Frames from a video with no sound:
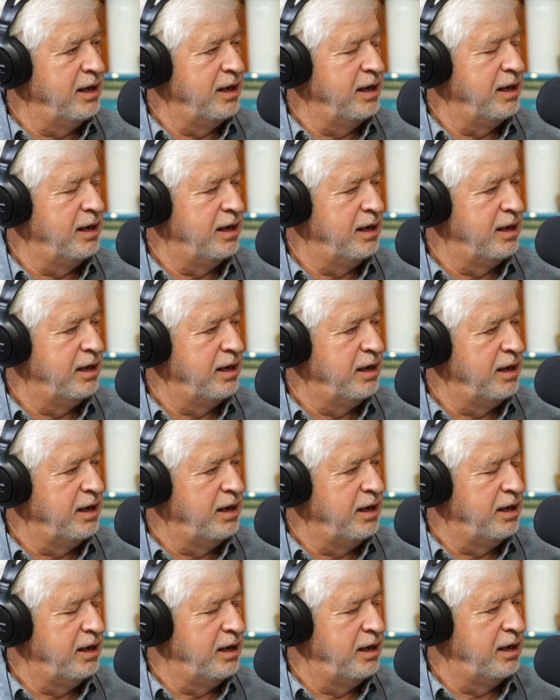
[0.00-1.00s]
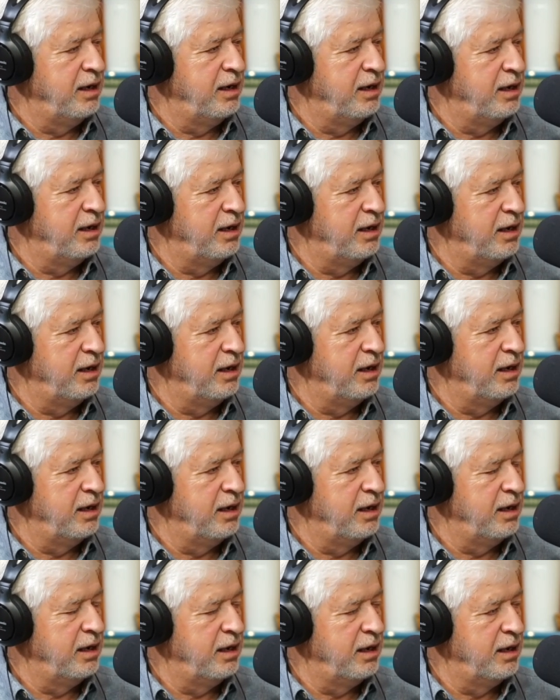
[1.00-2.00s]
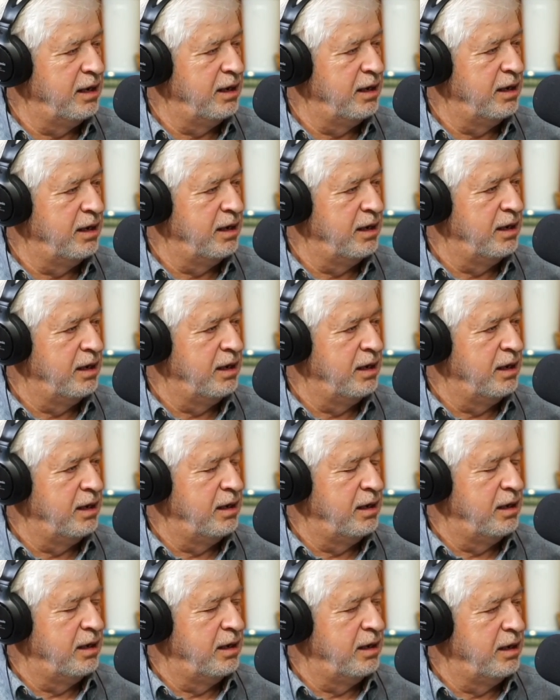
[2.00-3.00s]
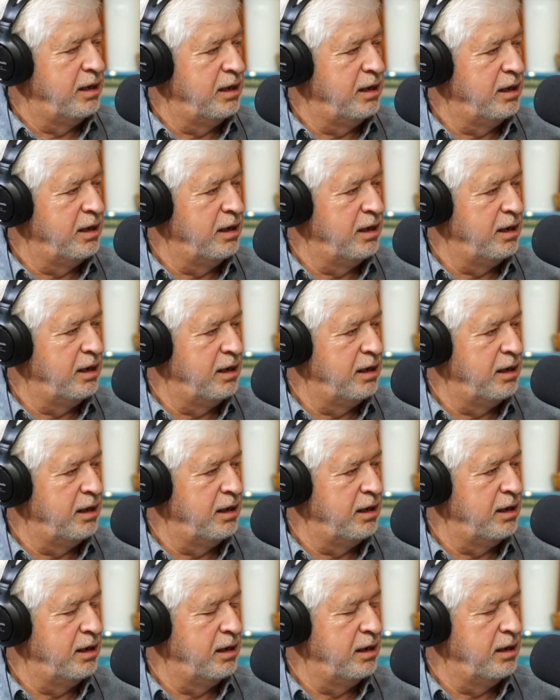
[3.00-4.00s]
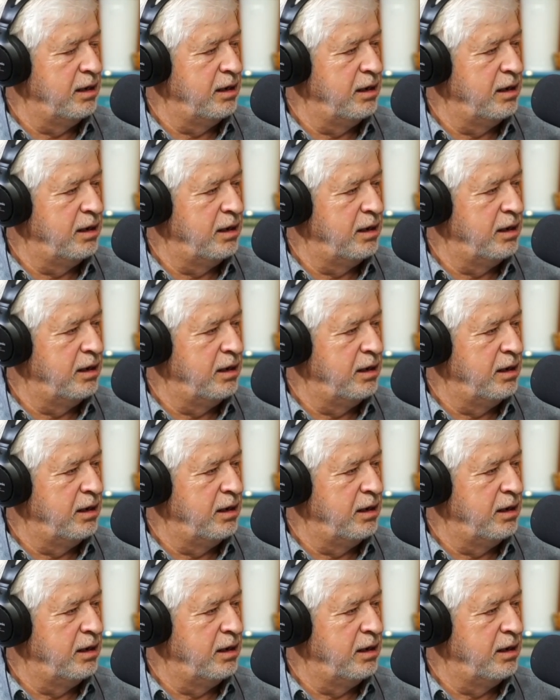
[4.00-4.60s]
(not speaking)